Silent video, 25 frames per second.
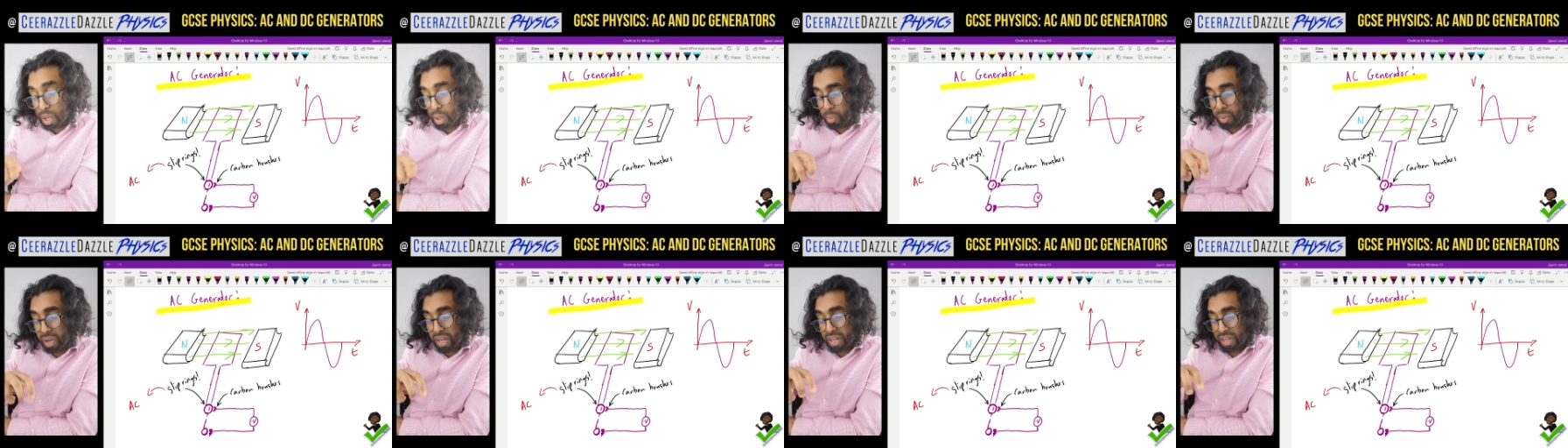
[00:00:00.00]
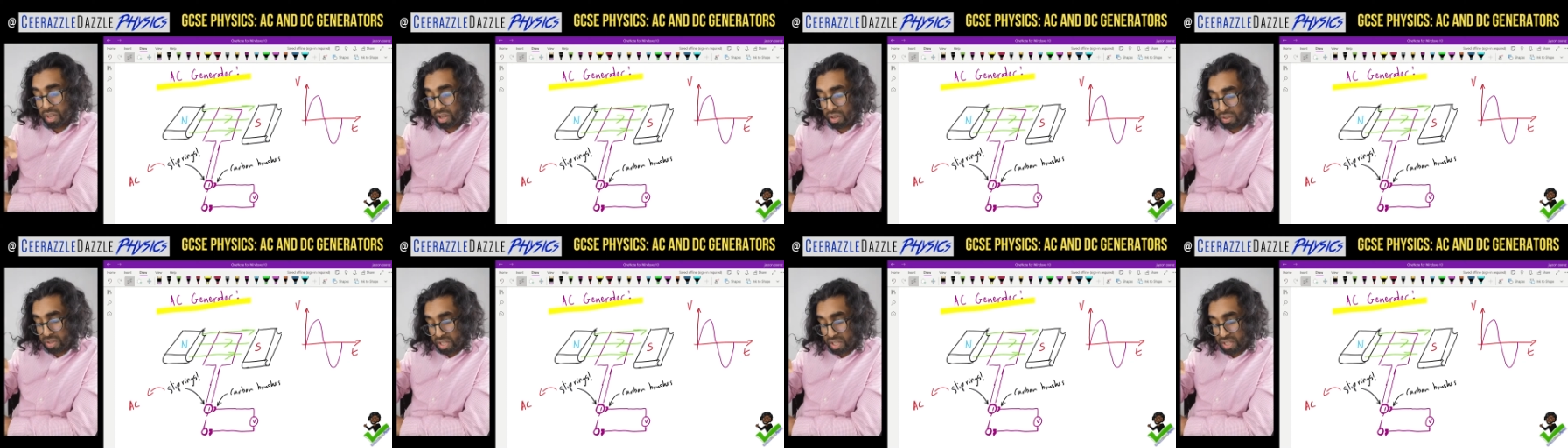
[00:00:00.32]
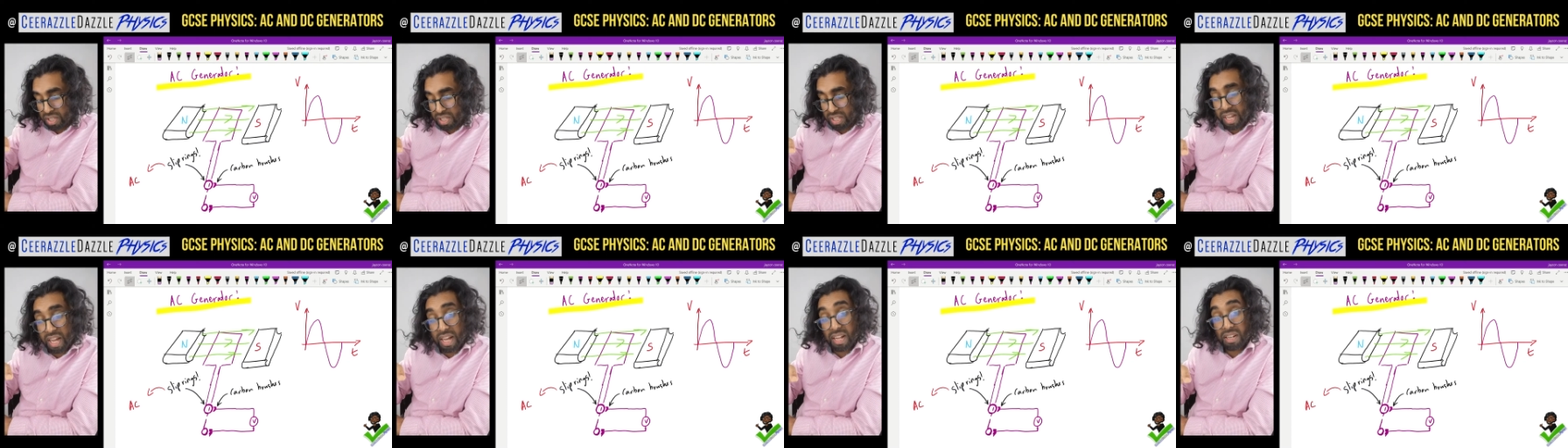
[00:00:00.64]
we
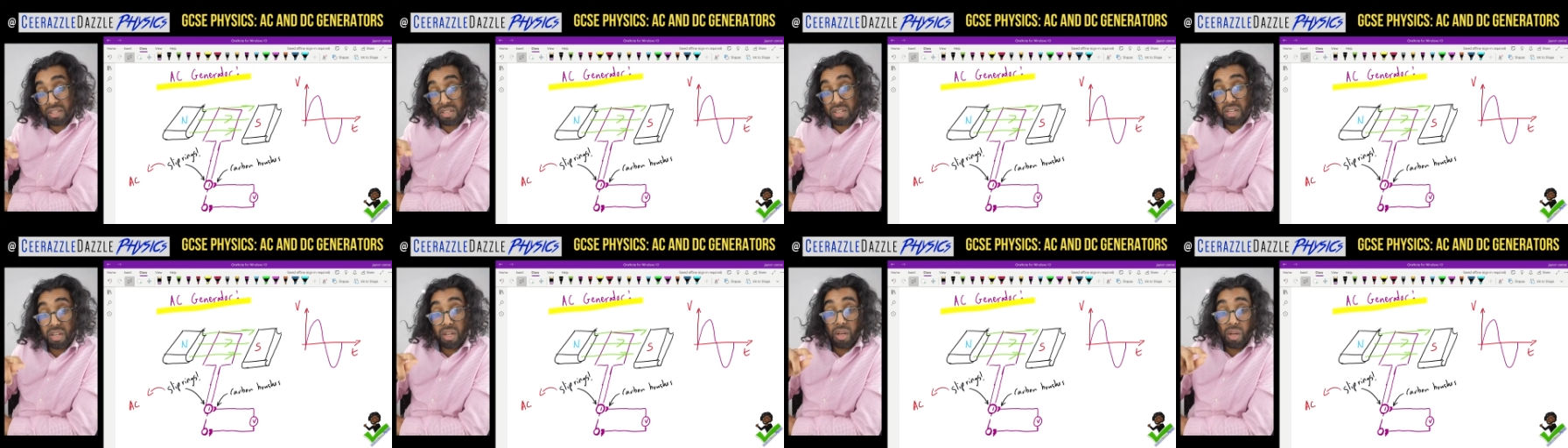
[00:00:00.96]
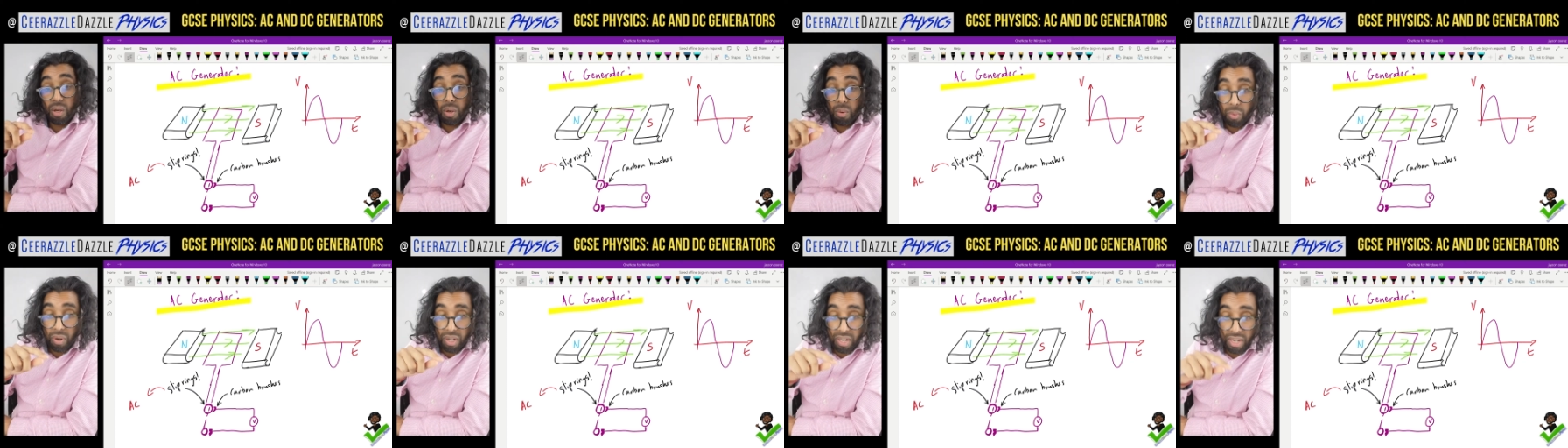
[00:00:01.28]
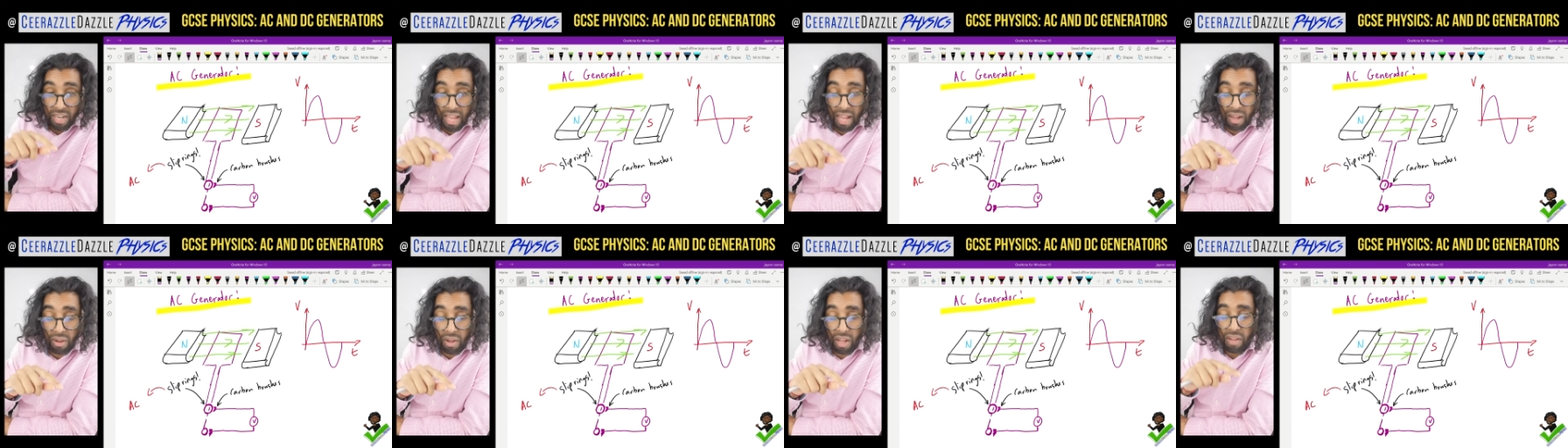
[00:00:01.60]
notice that we
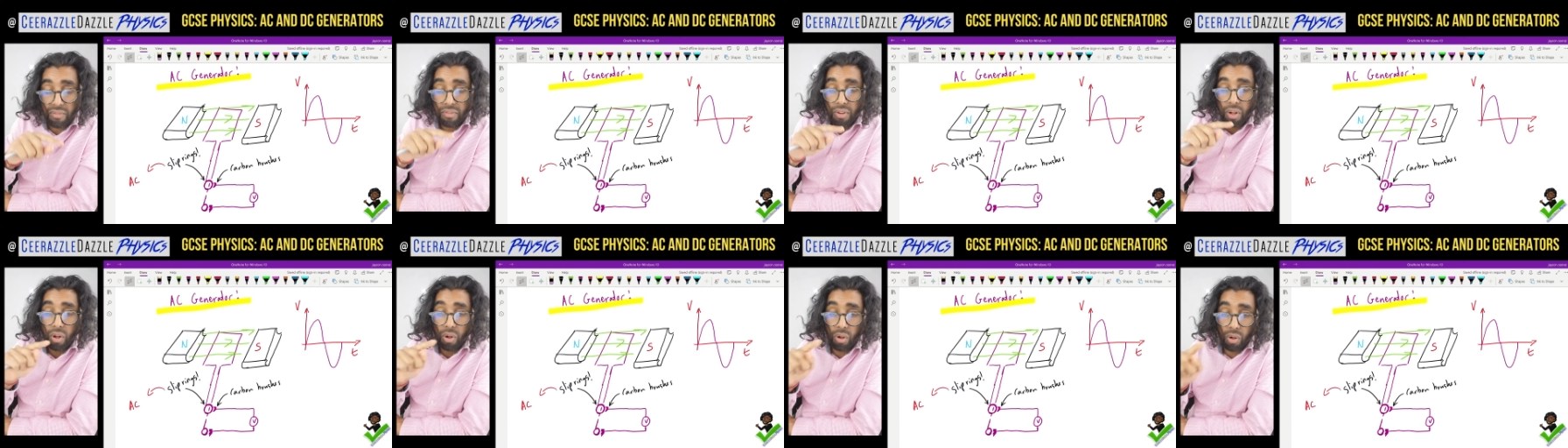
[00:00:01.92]
now have